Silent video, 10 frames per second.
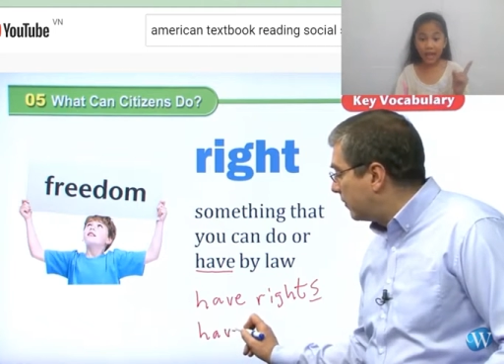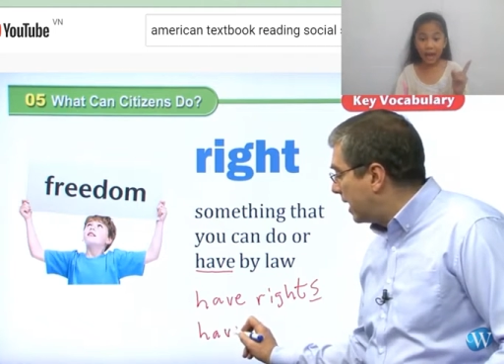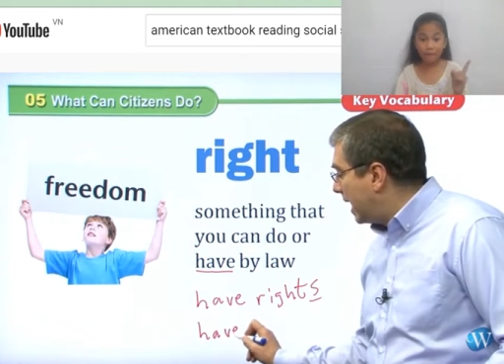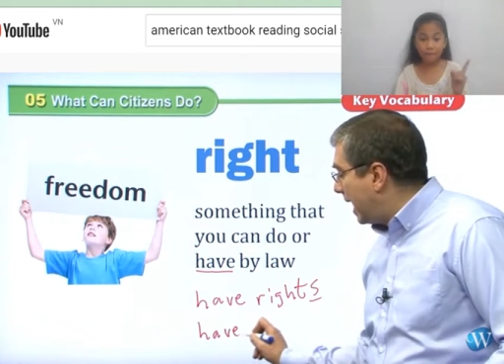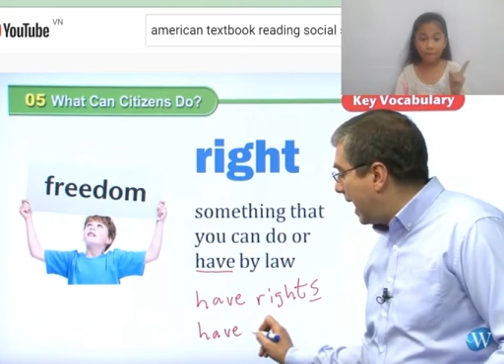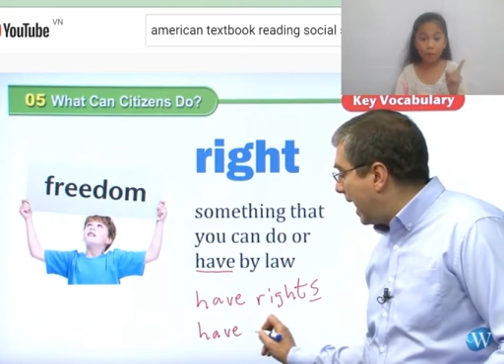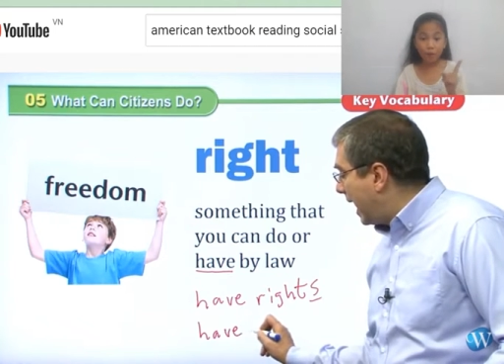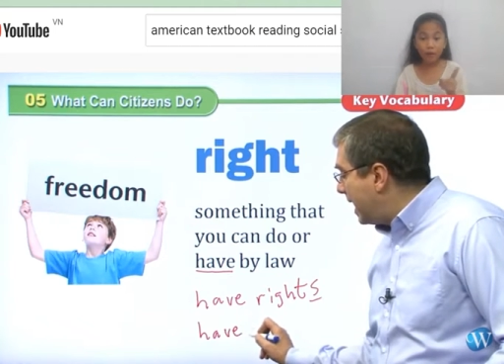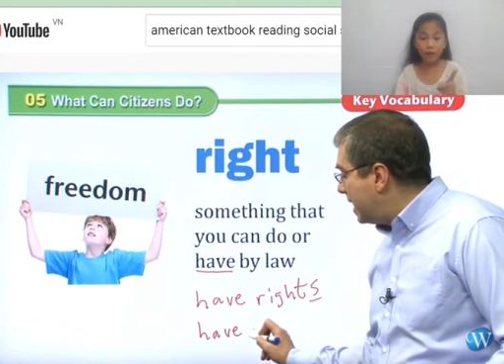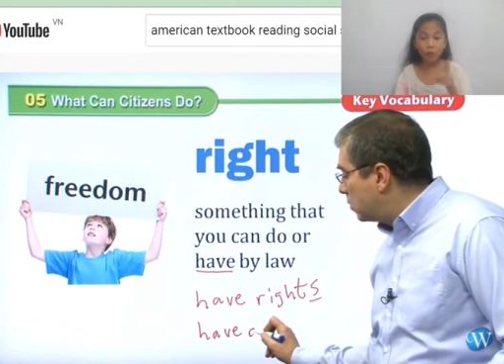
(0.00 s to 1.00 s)
You can have
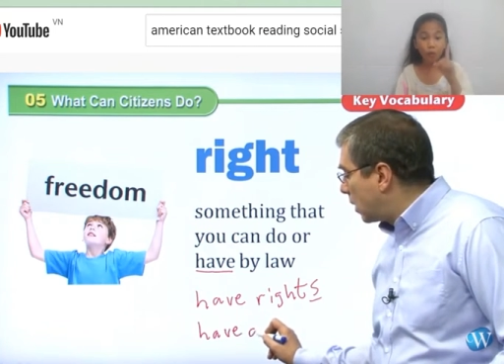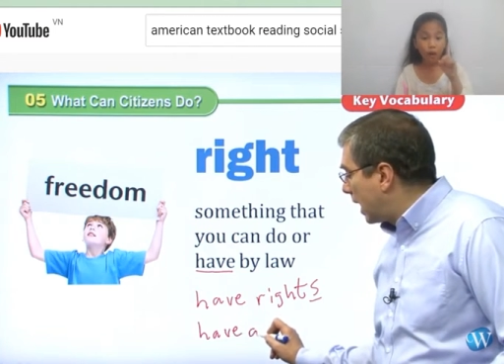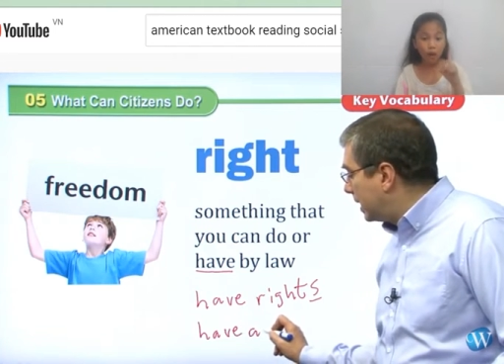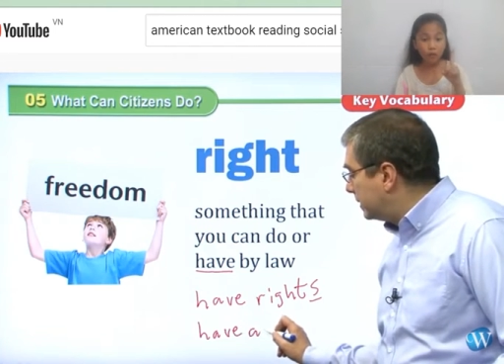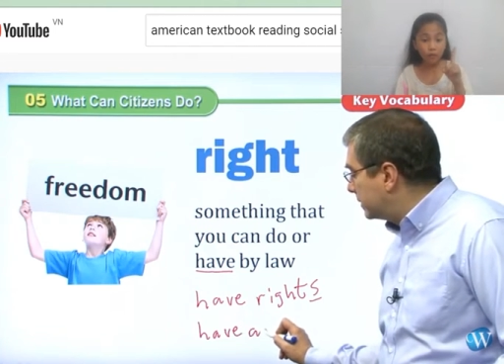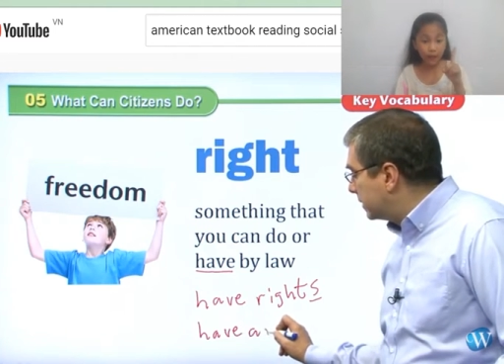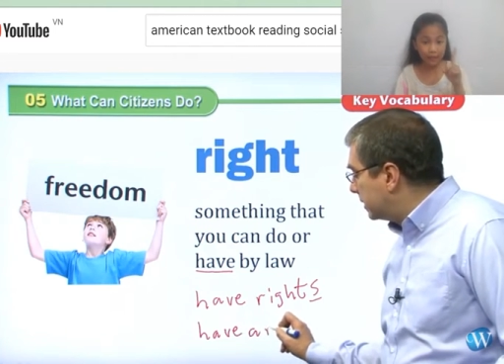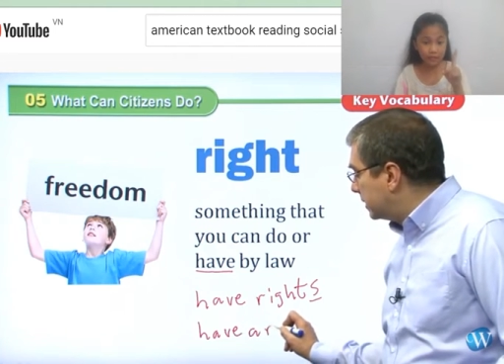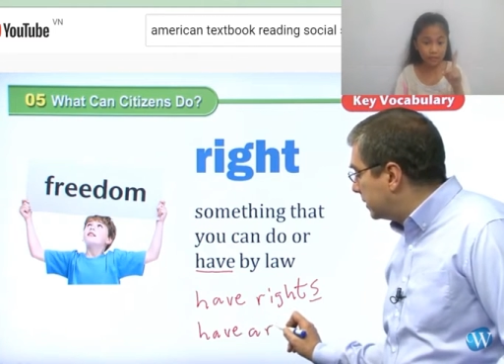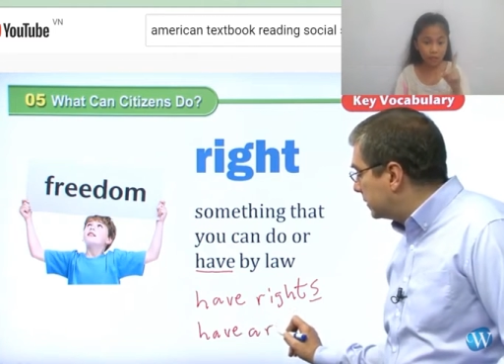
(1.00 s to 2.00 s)
more than one
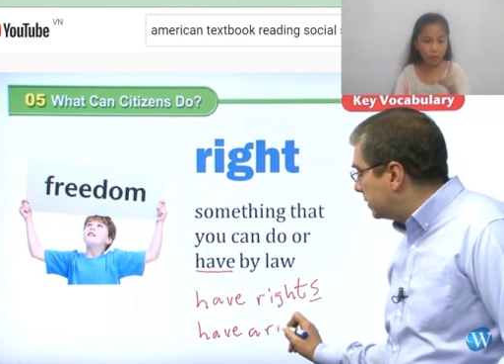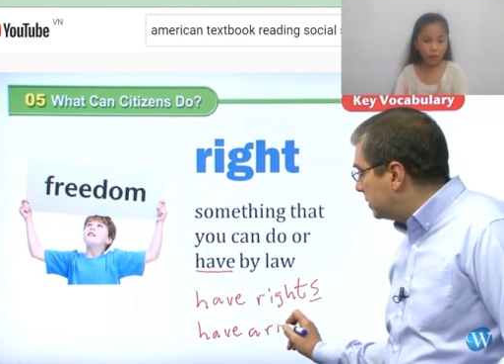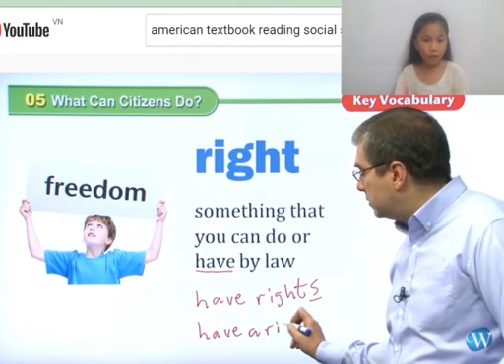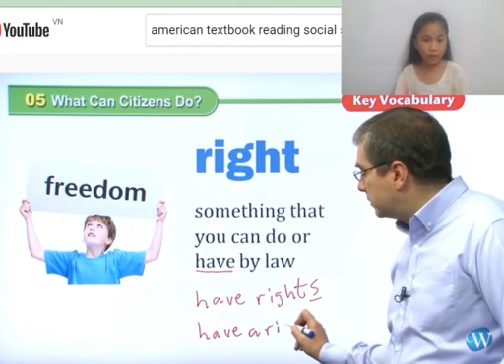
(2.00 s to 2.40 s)
rights.